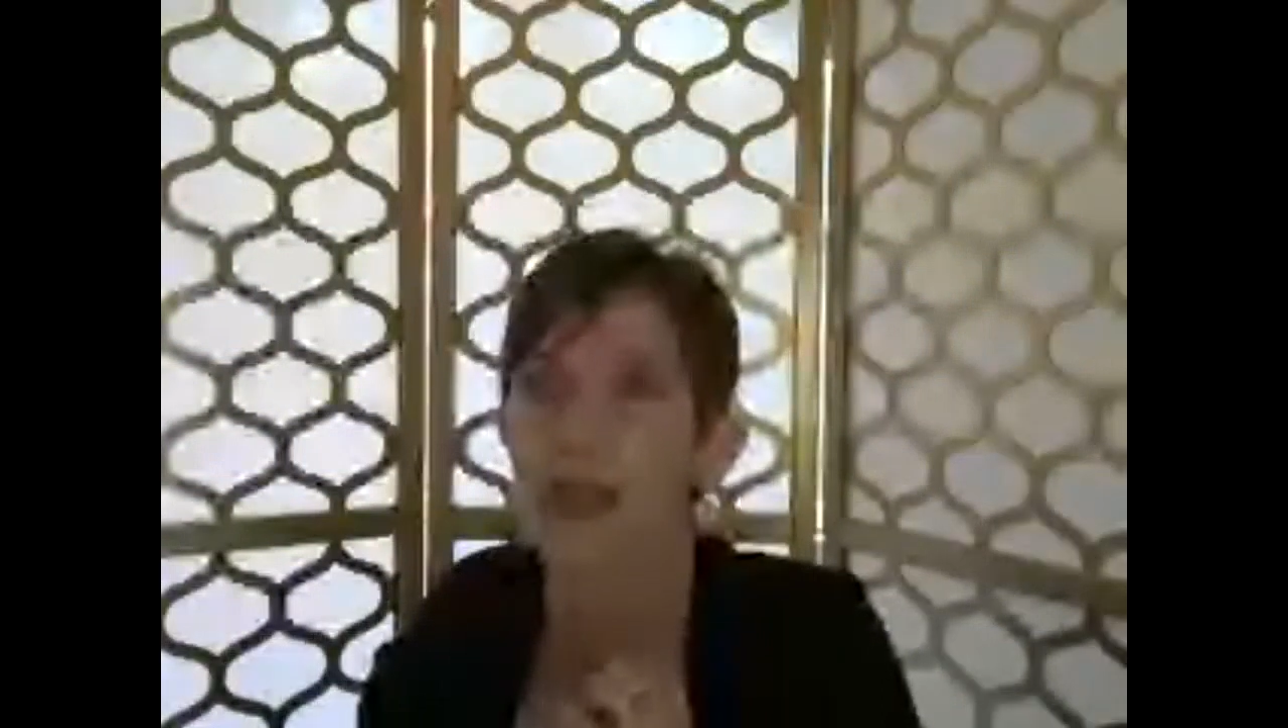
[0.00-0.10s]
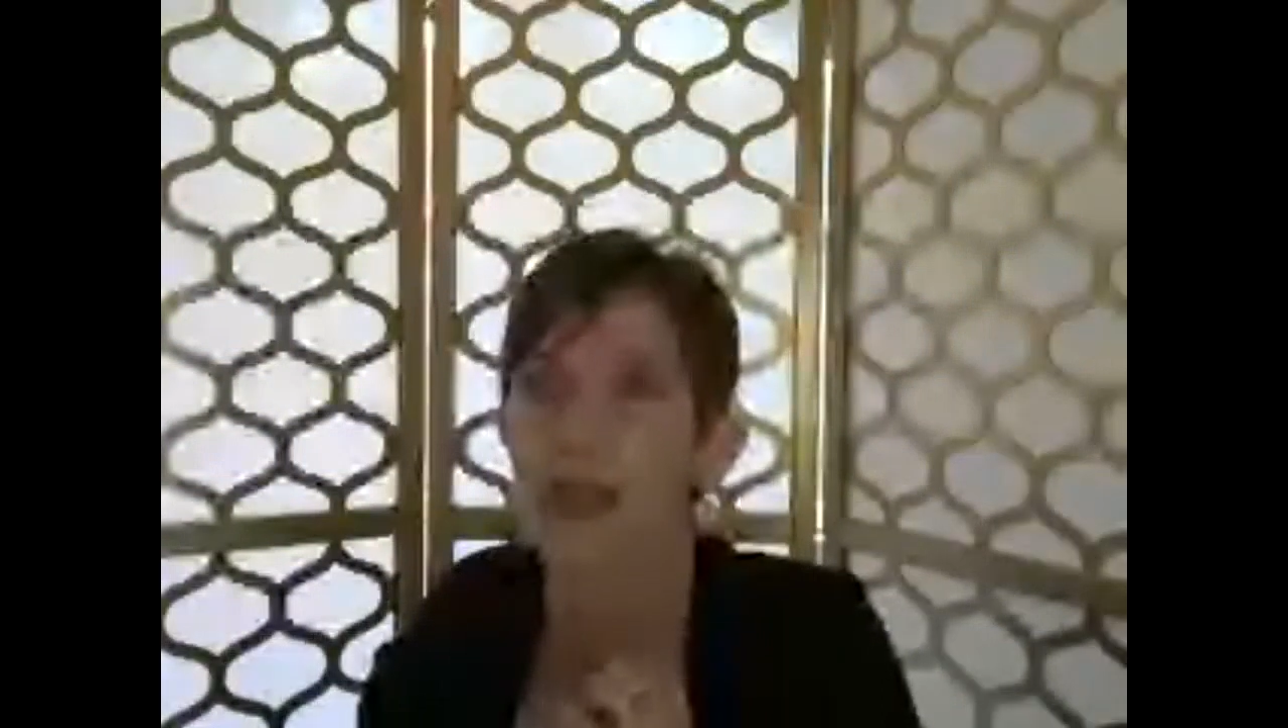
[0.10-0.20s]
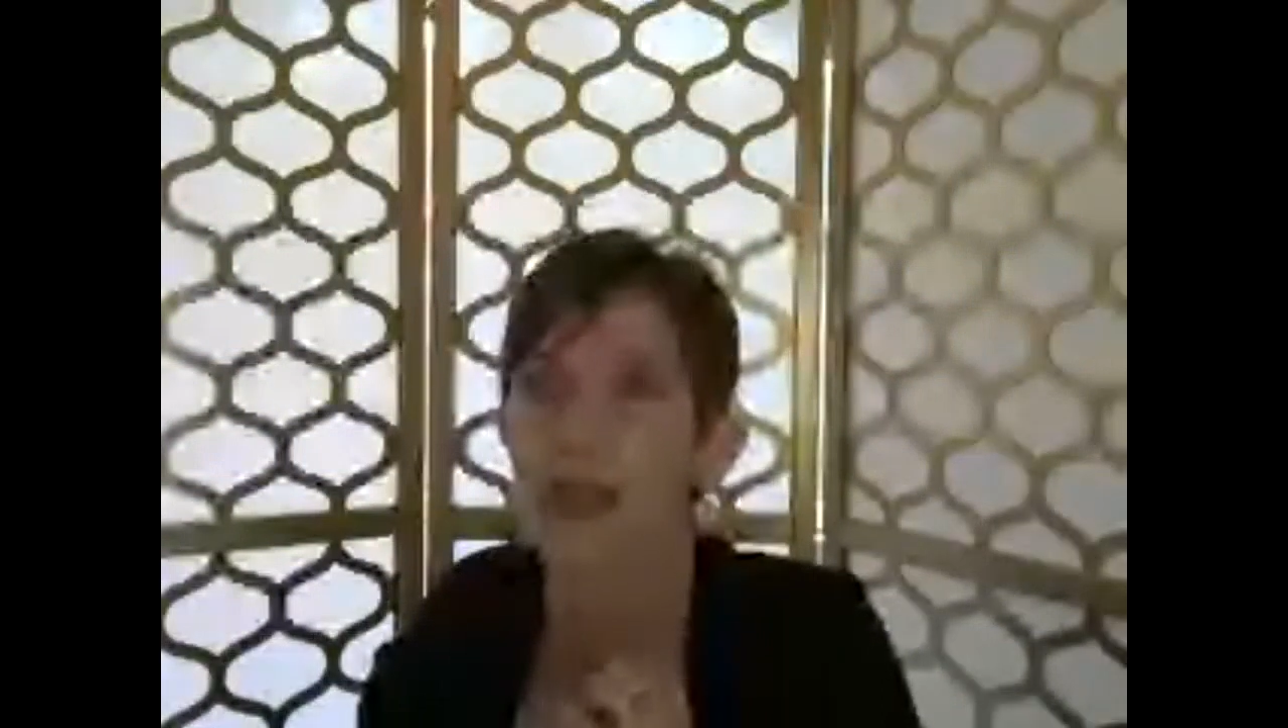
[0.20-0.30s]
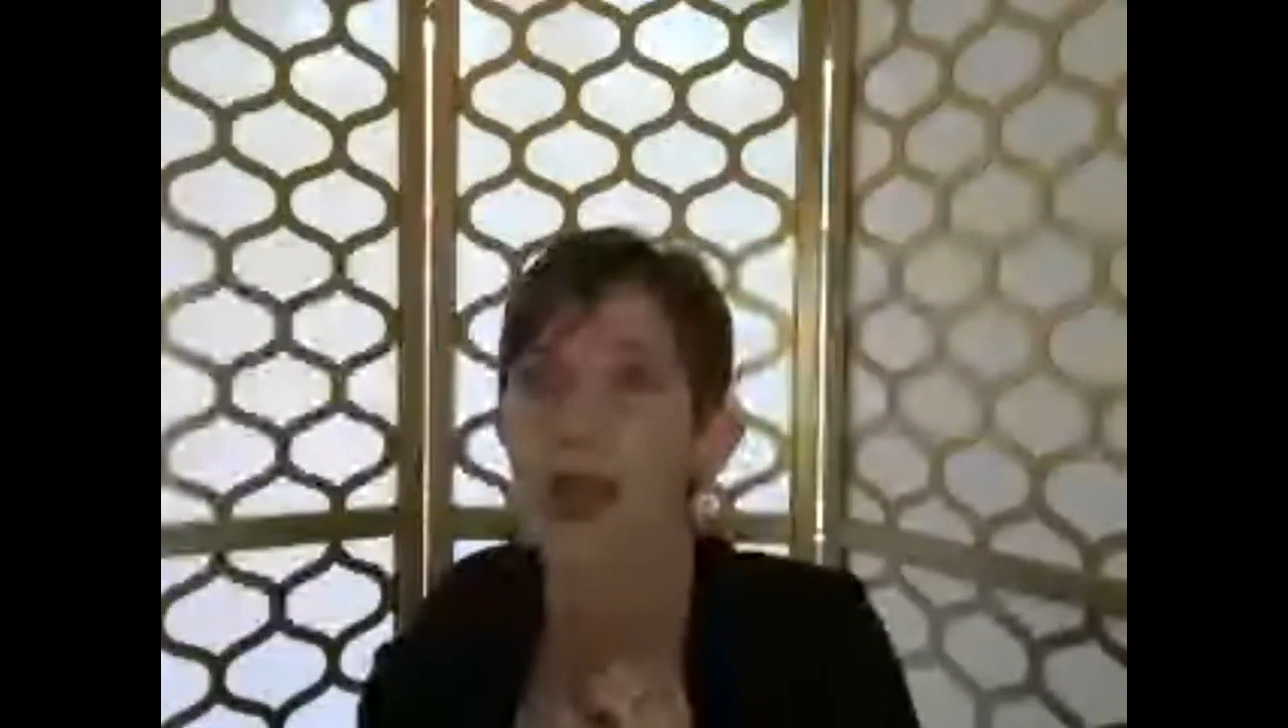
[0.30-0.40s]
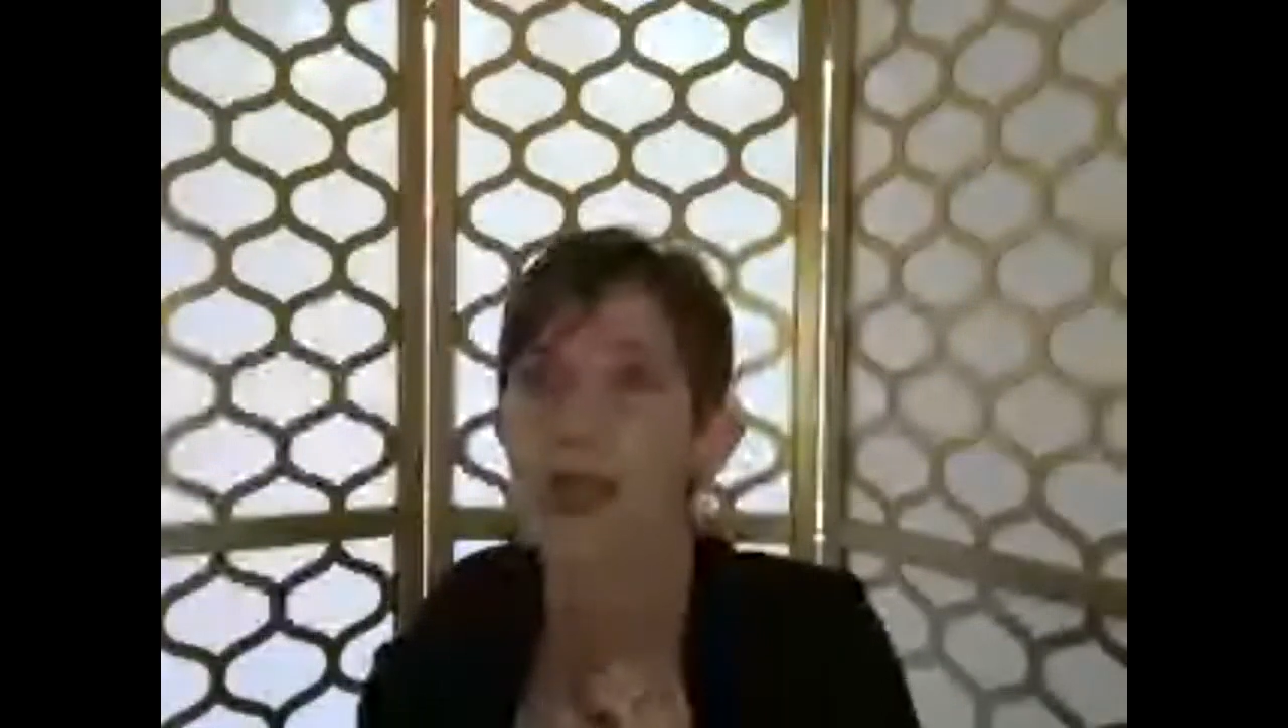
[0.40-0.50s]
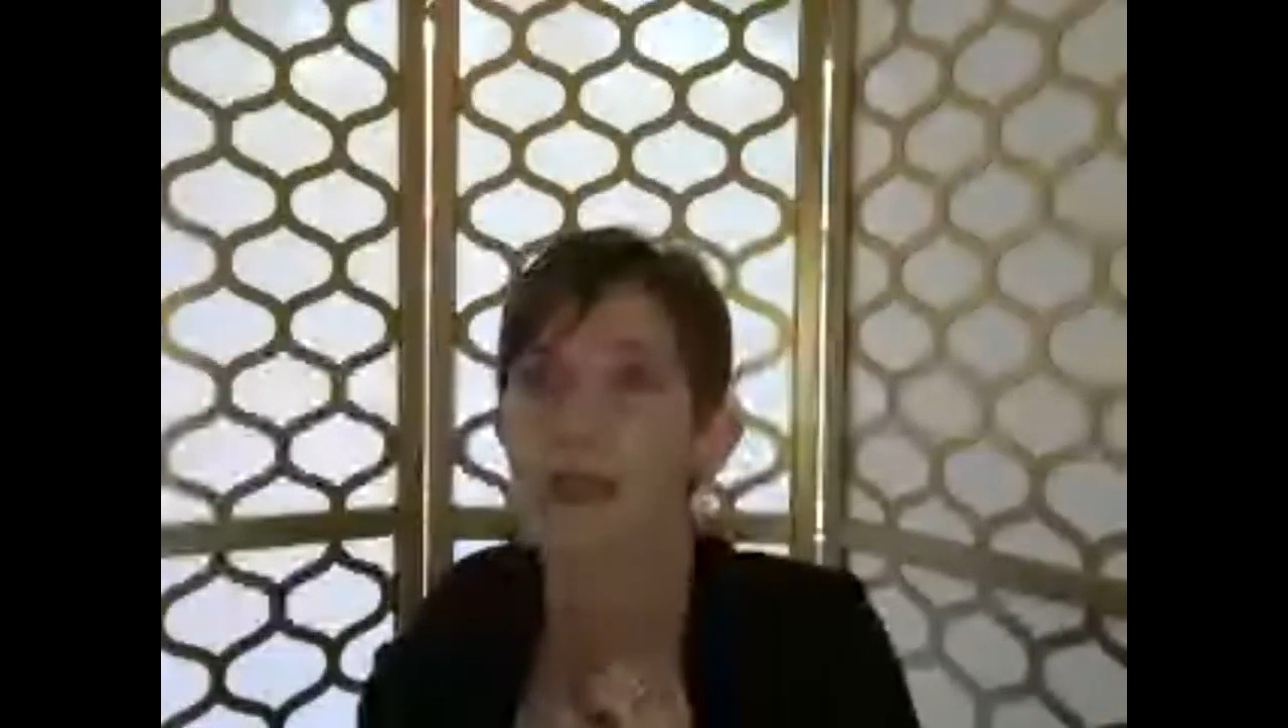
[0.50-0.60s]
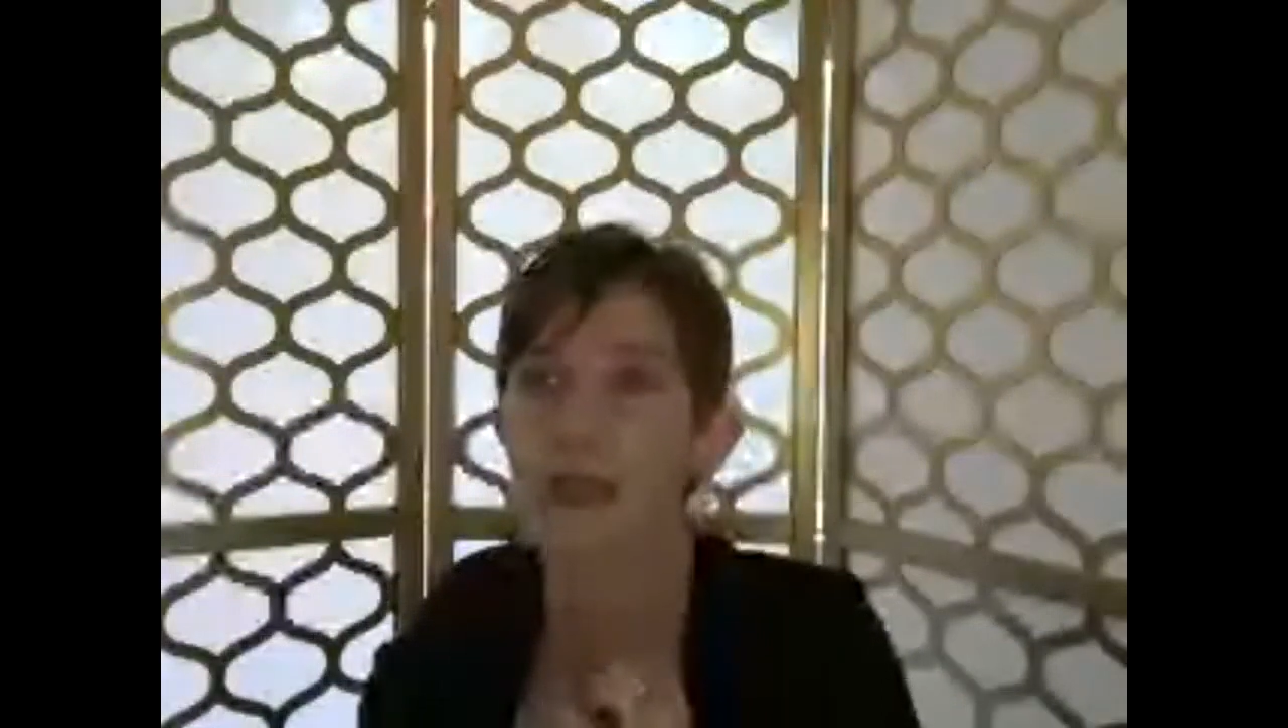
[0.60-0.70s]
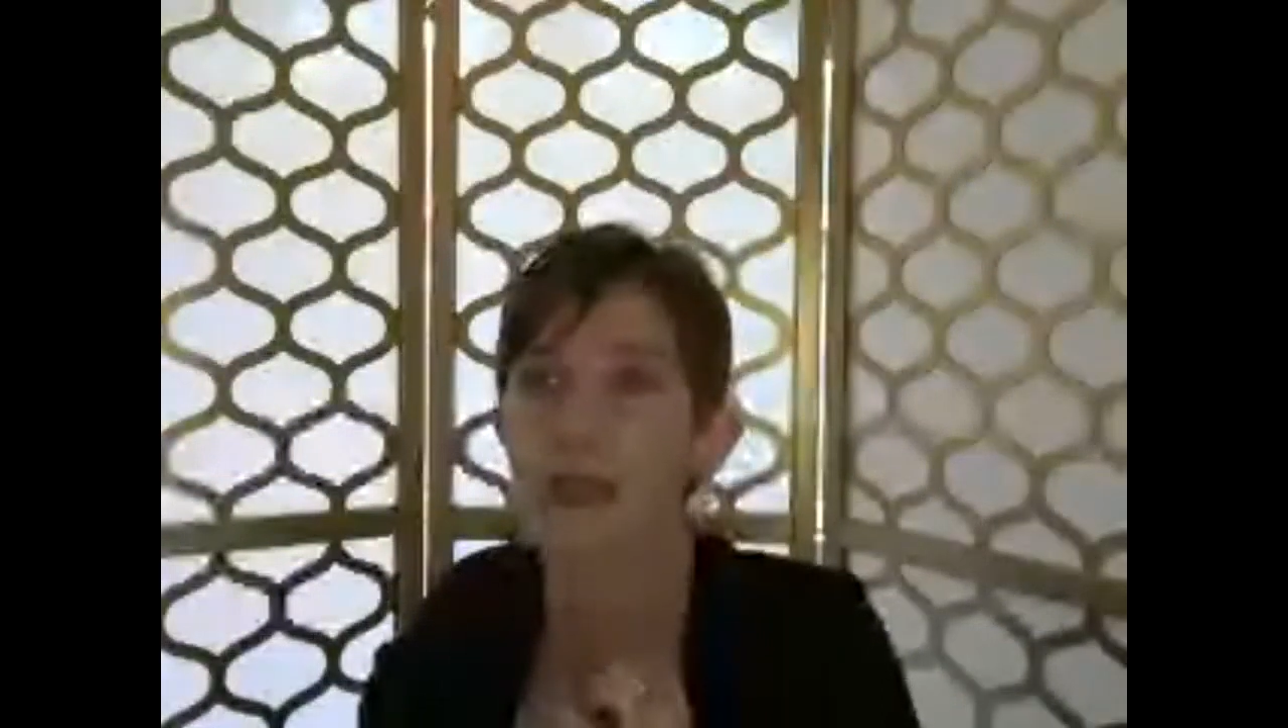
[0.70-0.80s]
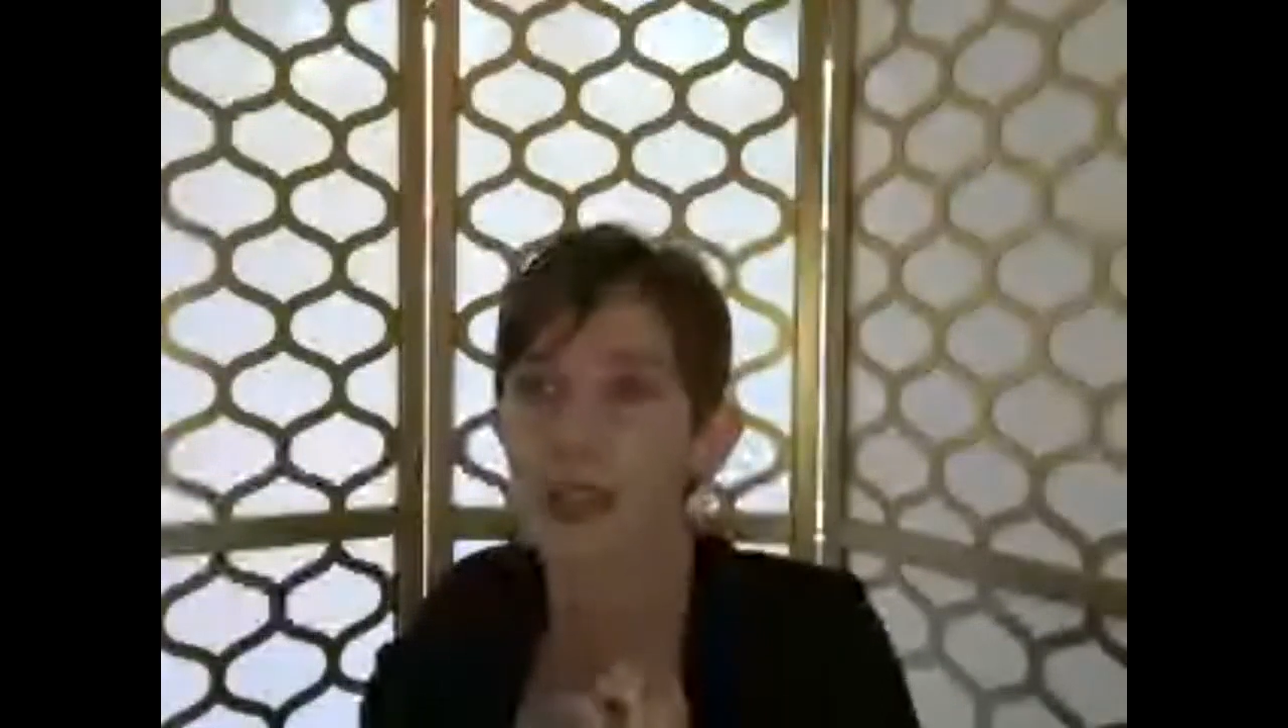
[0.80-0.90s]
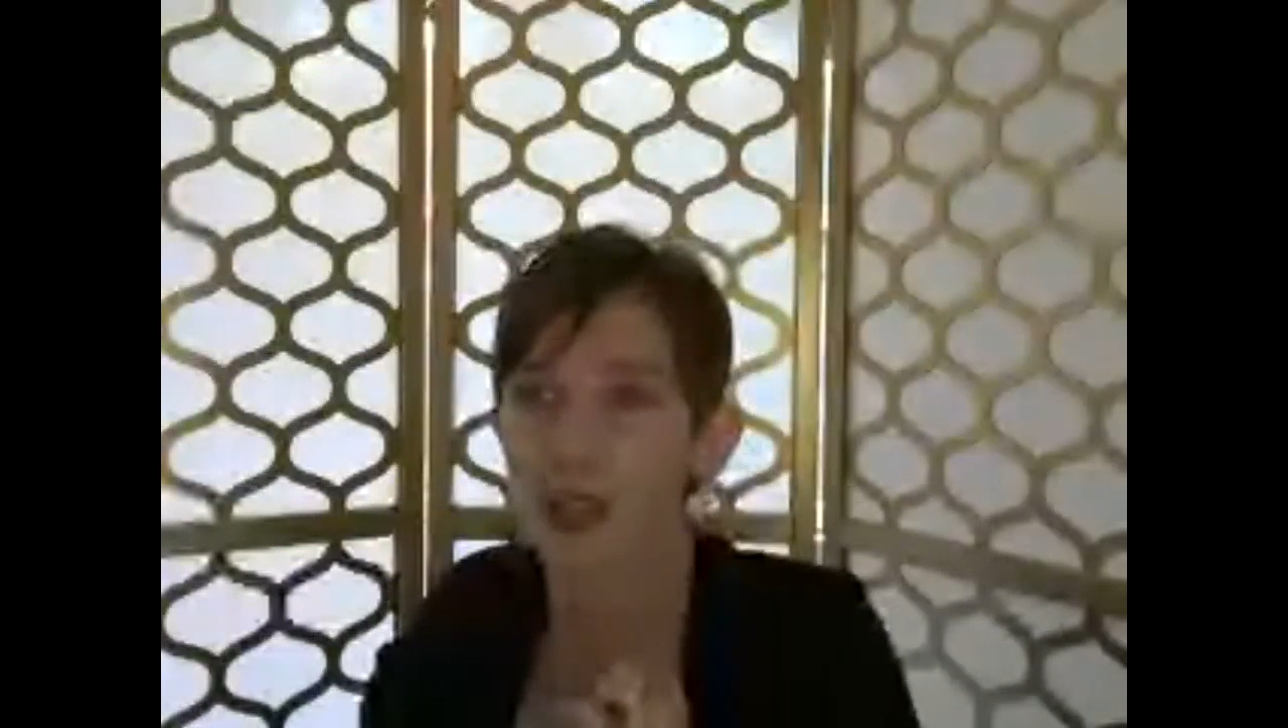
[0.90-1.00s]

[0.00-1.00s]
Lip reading: I think